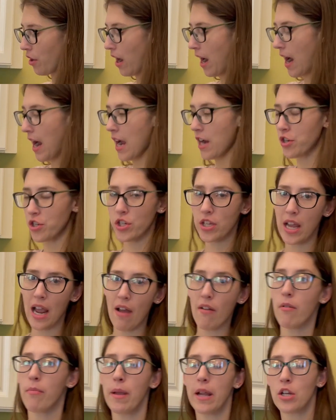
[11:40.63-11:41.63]
I actually
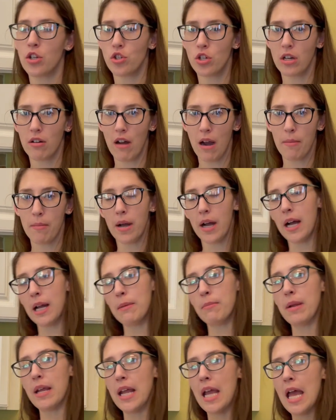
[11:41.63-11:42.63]
have a pantry right behind
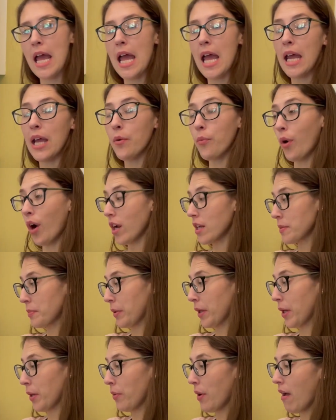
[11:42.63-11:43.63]
me. It works
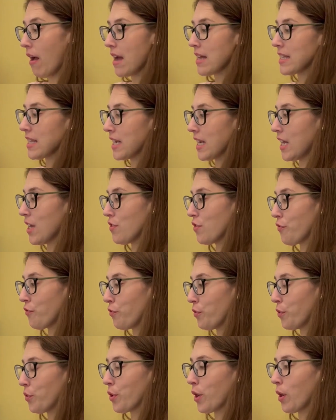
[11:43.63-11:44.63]
pretty well. I set it in the
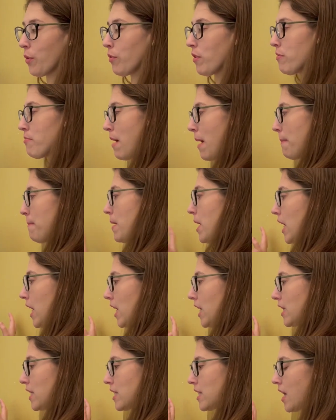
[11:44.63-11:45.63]
floor with my
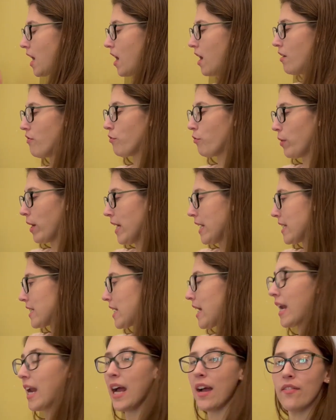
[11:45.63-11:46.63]
buckets of wheat,
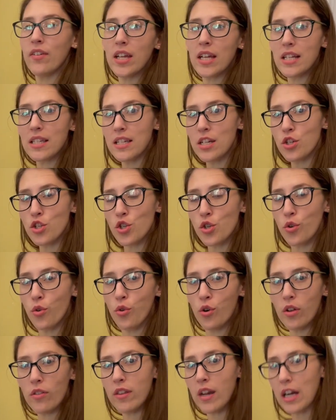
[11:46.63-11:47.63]
and I have an extension
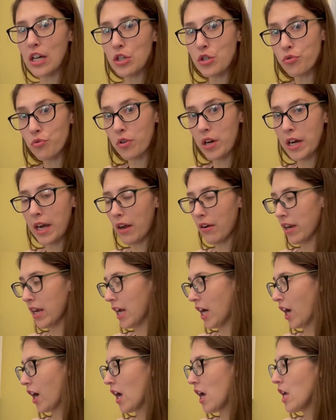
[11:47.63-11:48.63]
cord that I just run out
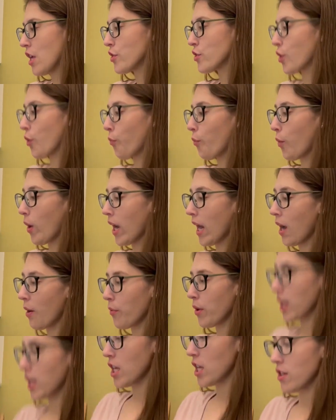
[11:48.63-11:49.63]
here. So when I
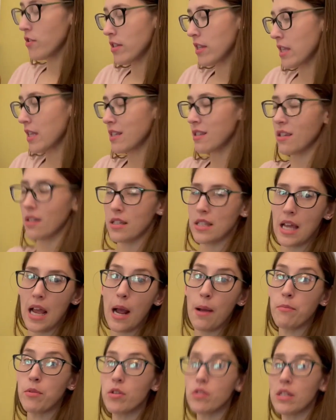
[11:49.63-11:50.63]
want to use this, let's say
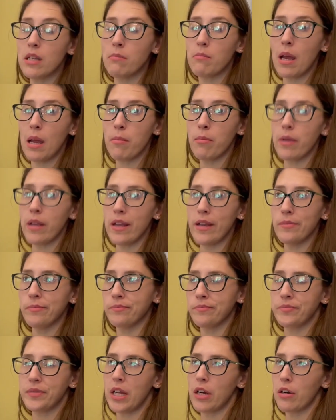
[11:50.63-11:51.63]
I'm using maybe,
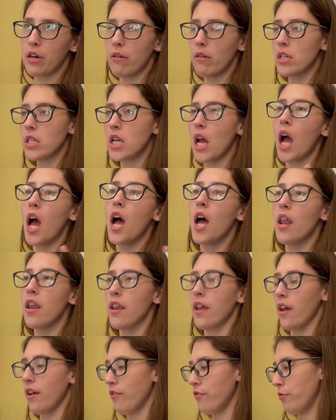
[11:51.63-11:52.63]
I don't know, a ton
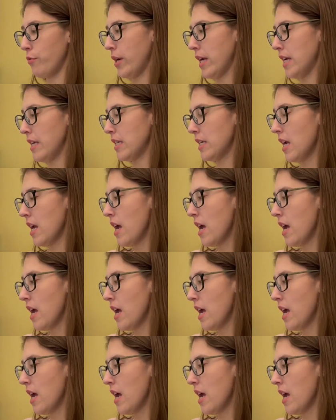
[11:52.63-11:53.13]
of wheat.